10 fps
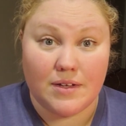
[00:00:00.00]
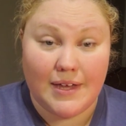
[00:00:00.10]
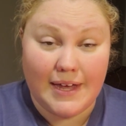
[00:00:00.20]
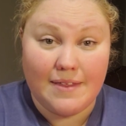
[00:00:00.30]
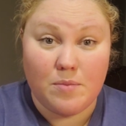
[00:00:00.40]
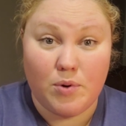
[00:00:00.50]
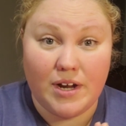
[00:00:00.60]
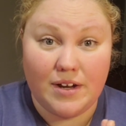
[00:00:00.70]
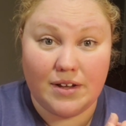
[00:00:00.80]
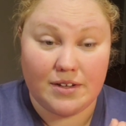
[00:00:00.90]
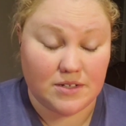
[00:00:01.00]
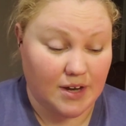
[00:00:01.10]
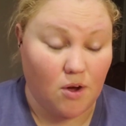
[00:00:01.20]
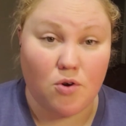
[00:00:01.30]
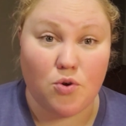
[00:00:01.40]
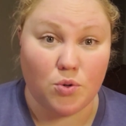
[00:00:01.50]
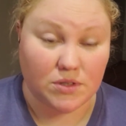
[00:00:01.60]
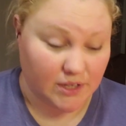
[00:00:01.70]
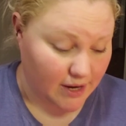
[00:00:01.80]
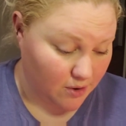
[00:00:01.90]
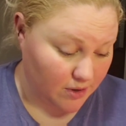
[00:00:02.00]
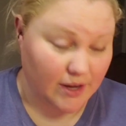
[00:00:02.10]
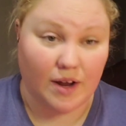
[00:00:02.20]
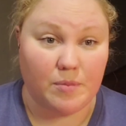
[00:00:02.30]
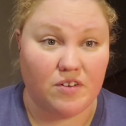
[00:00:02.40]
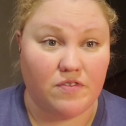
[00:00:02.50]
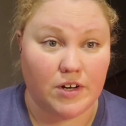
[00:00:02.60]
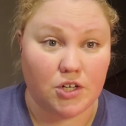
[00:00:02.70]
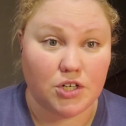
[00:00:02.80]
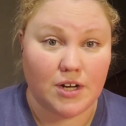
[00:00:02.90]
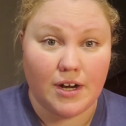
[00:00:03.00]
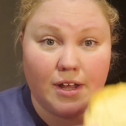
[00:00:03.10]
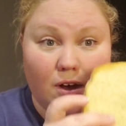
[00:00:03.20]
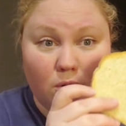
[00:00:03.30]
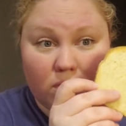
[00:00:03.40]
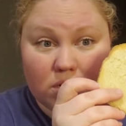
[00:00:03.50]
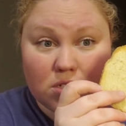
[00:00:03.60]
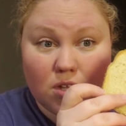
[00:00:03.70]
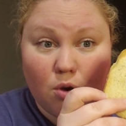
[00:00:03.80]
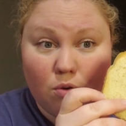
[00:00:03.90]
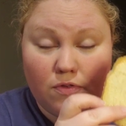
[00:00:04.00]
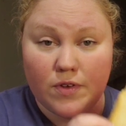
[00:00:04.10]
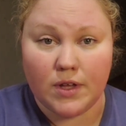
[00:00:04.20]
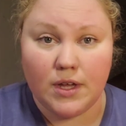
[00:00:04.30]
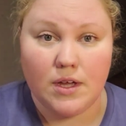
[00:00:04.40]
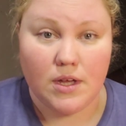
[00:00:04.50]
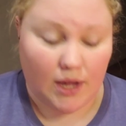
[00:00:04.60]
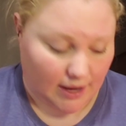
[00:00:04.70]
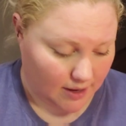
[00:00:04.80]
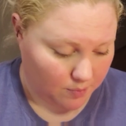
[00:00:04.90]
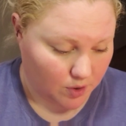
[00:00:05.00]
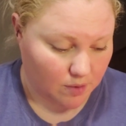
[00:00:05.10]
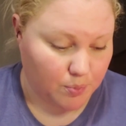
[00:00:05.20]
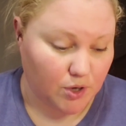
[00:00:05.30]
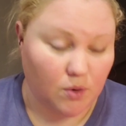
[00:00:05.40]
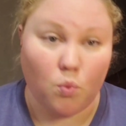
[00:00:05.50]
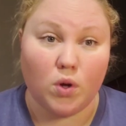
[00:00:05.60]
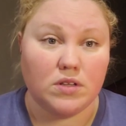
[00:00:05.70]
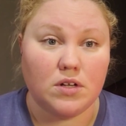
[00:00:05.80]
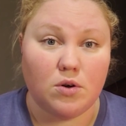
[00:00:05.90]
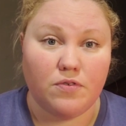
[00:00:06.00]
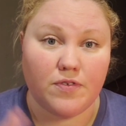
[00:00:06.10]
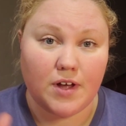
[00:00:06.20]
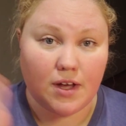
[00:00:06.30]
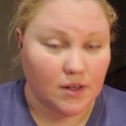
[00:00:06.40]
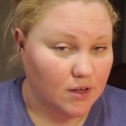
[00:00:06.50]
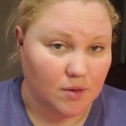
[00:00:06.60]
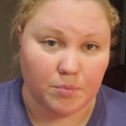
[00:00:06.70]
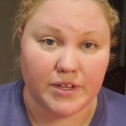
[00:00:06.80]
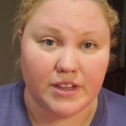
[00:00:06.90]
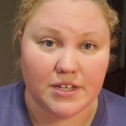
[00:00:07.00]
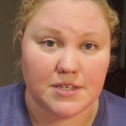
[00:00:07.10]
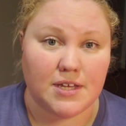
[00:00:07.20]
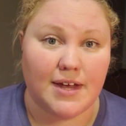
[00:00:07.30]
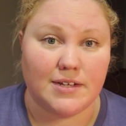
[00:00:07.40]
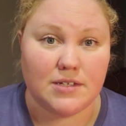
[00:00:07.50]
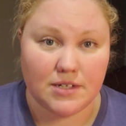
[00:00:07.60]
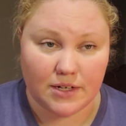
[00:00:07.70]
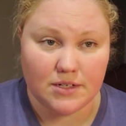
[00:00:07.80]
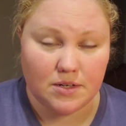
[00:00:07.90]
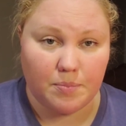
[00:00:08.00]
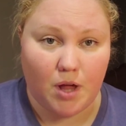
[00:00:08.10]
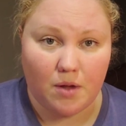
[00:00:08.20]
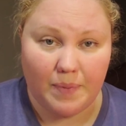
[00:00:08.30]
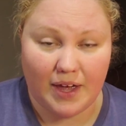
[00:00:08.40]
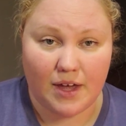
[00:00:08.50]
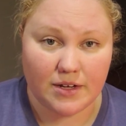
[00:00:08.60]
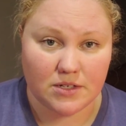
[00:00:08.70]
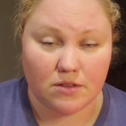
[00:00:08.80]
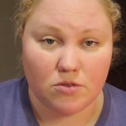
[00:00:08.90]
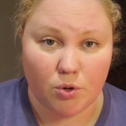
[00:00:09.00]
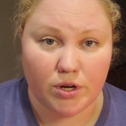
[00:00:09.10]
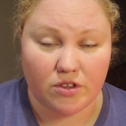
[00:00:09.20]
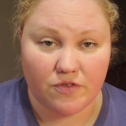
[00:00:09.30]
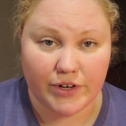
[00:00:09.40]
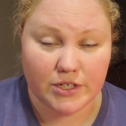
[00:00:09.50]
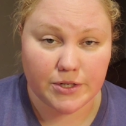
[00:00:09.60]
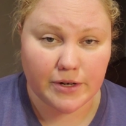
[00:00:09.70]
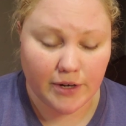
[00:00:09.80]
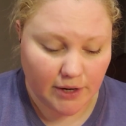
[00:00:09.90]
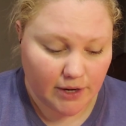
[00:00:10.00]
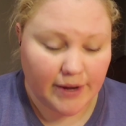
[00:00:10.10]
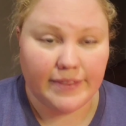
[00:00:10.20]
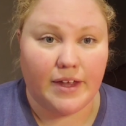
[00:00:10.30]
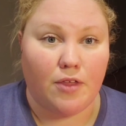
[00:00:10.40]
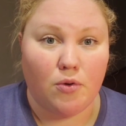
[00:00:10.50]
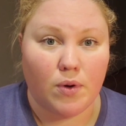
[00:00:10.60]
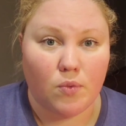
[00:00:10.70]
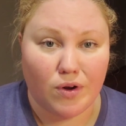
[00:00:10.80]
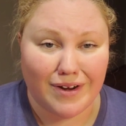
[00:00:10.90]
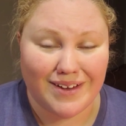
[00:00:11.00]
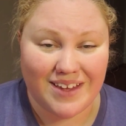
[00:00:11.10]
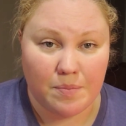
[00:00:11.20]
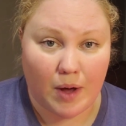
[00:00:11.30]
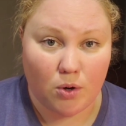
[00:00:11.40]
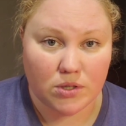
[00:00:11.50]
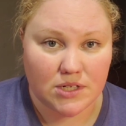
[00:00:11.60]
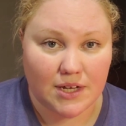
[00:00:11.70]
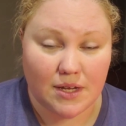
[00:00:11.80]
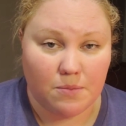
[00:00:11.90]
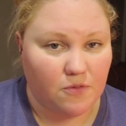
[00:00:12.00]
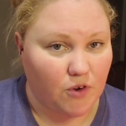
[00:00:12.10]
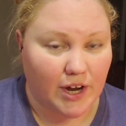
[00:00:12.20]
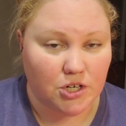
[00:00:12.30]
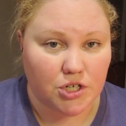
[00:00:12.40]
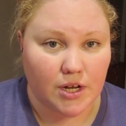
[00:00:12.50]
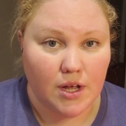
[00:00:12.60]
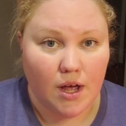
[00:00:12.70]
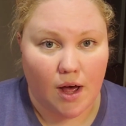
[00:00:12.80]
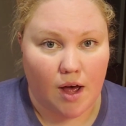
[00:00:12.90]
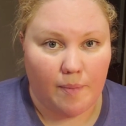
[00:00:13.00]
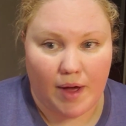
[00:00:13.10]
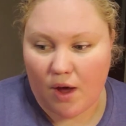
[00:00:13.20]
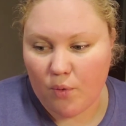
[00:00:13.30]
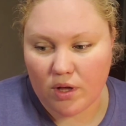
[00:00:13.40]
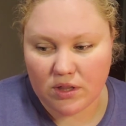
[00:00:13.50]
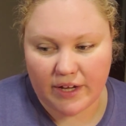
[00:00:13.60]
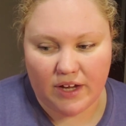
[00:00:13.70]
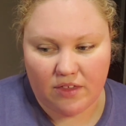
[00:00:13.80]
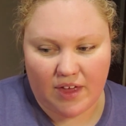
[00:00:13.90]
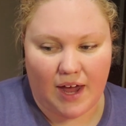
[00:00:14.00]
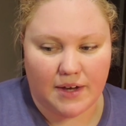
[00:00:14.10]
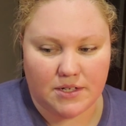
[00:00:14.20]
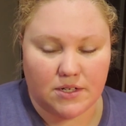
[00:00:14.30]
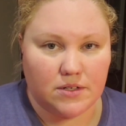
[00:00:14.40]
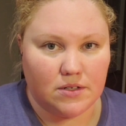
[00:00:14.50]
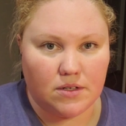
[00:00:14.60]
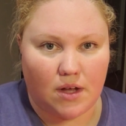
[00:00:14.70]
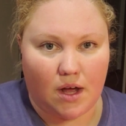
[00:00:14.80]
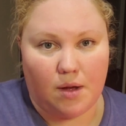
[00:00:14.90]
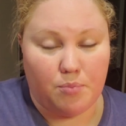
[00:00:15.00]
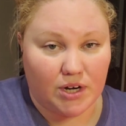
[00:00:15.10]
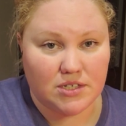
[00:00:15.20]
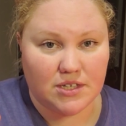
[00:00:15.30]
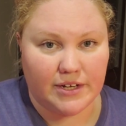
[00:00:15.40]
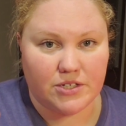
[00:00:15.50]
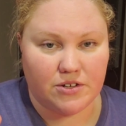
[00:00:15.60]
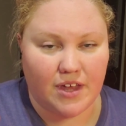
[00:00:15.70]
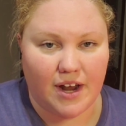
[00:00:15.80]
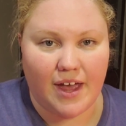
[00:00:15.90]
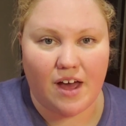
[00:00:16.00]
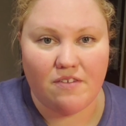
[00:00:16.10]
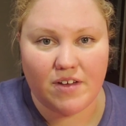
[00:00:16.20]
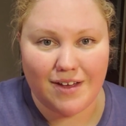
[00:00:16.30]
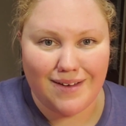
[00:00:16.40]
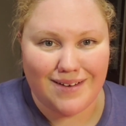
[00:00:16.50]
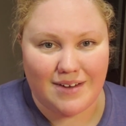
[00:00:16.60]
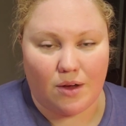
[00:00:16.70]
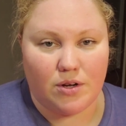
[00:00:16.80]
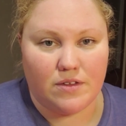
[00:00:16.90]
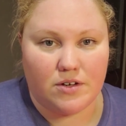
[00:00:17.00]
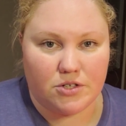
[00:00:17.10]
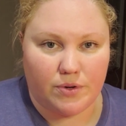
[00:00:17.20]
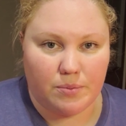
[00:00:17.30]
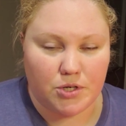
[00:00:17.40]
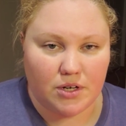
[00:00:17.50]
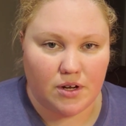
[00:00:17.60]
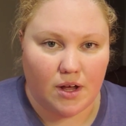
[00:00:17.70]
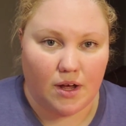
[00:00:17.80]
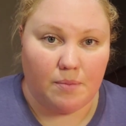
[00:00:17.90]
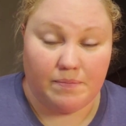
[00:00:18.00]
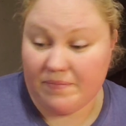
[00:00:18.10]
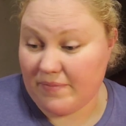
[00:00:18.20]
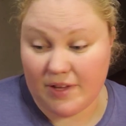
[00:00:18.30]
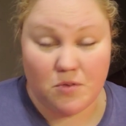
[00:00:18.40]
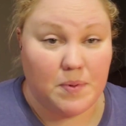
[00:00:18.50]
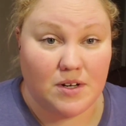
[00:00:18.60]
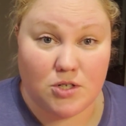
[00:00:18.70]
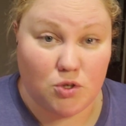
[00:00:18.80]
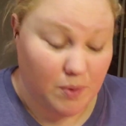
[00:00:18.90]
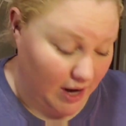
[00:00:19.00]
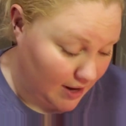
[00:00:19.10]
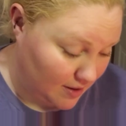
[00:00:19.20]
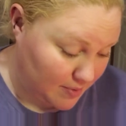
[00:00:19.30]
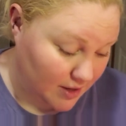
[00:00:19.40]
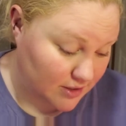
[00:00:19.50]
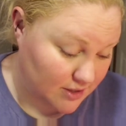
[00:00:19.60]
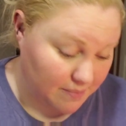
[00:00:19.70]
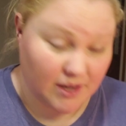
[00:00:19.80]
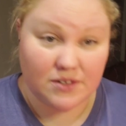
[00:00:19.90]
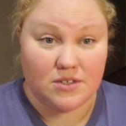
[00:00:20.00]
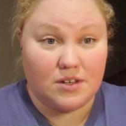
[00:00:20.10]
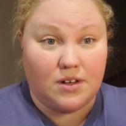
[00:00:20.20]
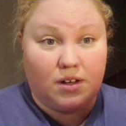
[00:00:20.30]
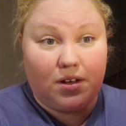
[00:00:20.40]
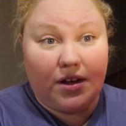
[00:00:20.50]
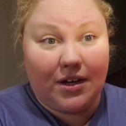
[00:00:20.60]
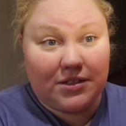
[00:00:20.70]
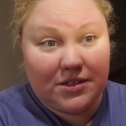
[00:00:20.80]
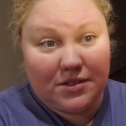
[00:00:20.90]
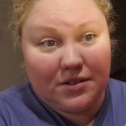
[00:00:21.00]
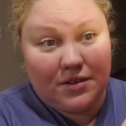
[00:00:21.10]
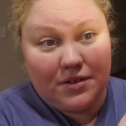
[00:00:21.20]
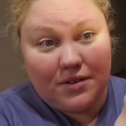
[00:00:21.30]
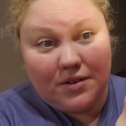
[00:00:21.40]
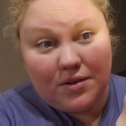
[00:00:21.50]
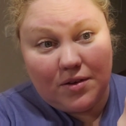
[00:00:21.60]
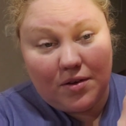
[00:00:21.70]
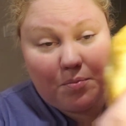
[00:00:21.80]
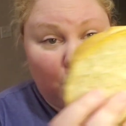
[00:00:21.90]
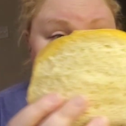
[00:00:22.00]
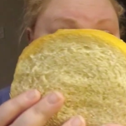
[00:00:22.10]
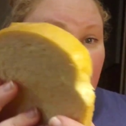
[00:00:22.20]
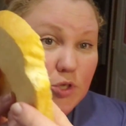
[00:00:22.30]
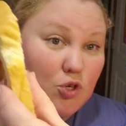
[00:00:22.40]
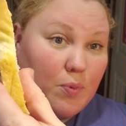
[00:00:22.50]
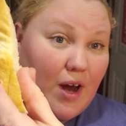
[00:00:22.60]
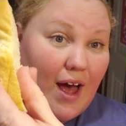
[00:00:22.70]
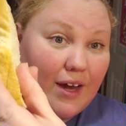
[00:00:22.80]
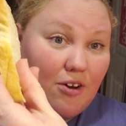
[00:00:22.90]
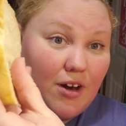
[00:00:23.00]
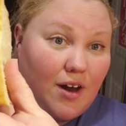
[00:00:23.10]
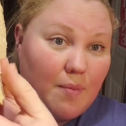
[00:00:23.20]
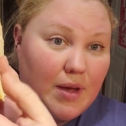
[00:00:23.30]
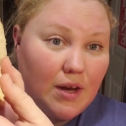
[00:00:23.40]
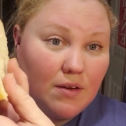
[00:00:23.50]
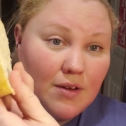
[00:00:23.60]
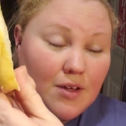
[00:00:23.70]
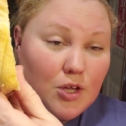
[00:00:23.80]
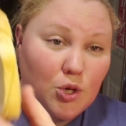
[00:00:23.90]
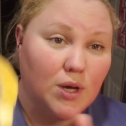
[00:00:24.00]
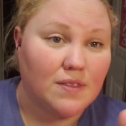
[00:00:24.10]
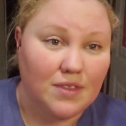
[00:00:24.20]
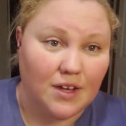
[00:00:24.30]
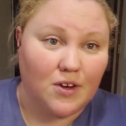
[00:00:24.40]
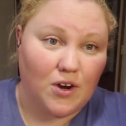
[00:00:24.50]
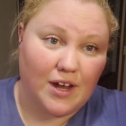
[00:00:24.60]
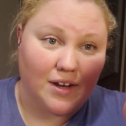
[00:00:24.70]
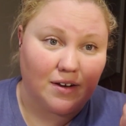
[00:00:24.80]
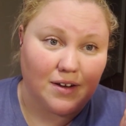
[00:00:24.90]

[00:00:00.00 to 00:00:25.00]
Okay, the bread is now cooled down and I'm gonna finish cutting out this loaf and I'm gonna put one loaf completely sliced in Ziploc bags and throw it in the freezer and the other one we're gonna keep out to keep fresh. Um, I will link that uh, bread slicer that I have down in the description. Um, it's been super handy because it makes the cuts super accurate. I mean, you can think you're hitting